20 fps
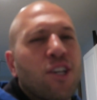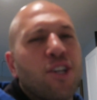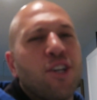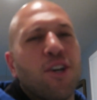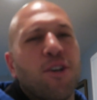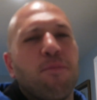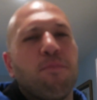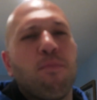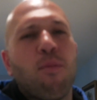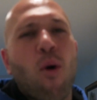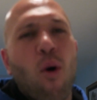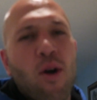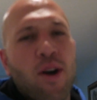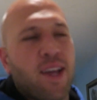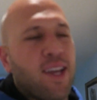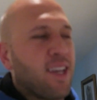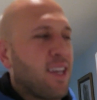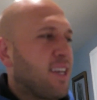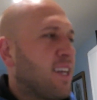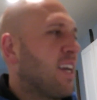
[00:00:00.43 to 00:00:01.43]
Good
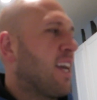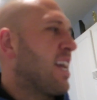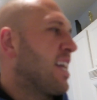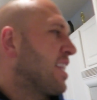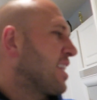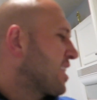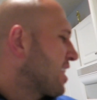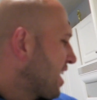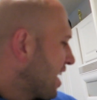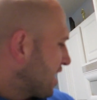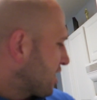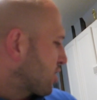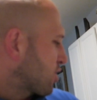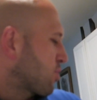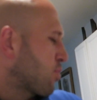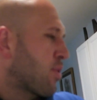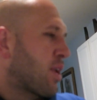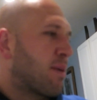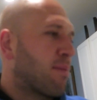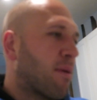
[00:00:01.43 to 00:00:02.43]
morning, and guess
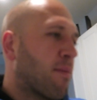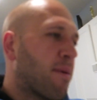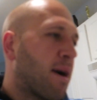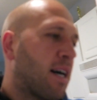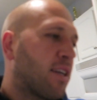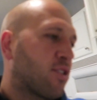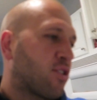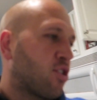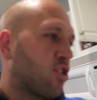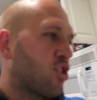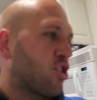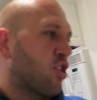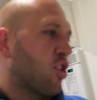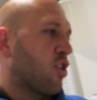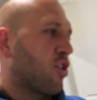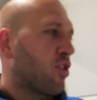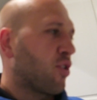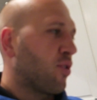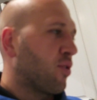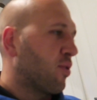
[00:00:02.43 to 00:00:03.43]
what I'm about to
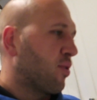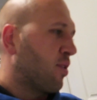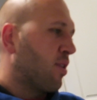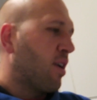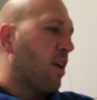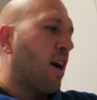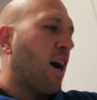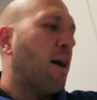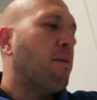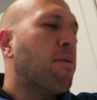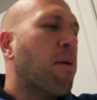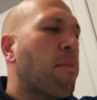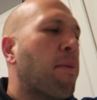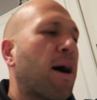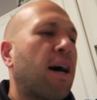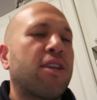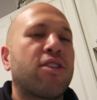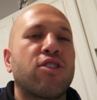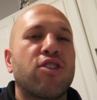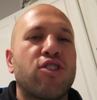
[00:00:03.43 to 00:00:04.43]
show you. I'm
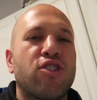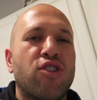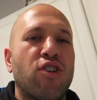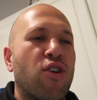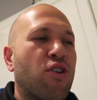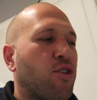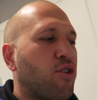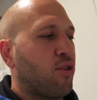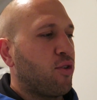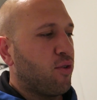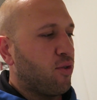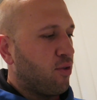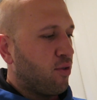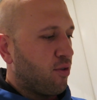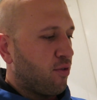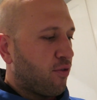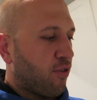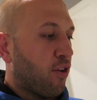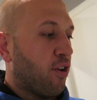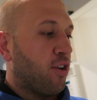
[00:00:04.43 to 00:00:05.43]
about to show you,
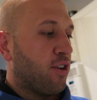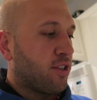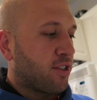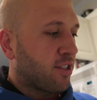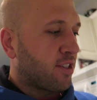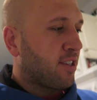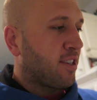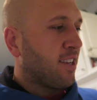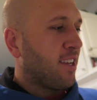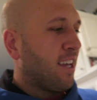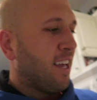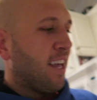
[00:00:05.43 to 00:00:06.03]
first,